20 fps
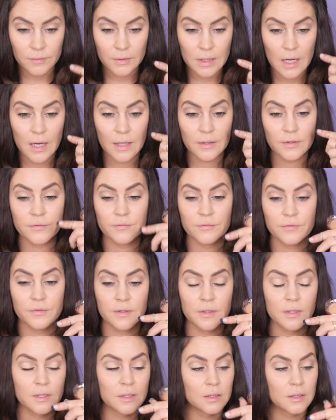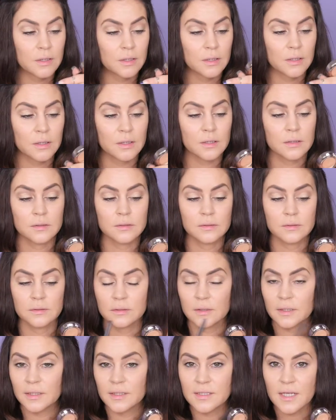out of the
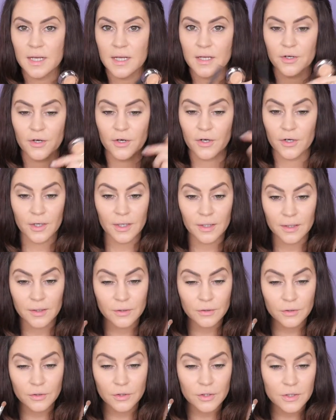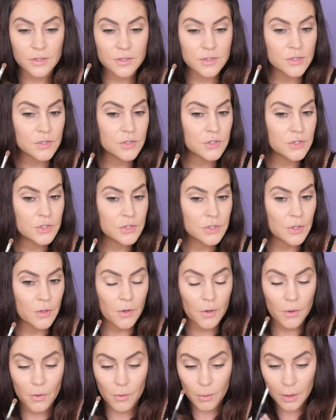container, it looks
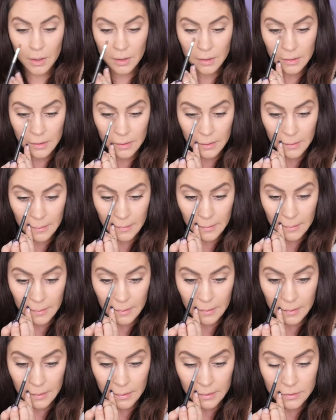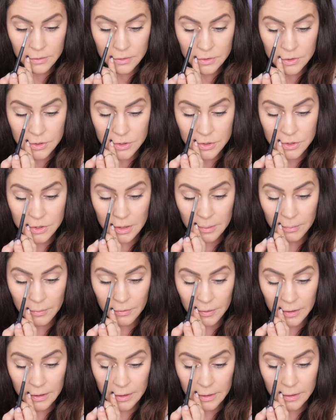so
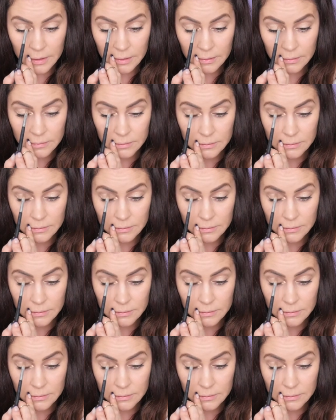shimmery.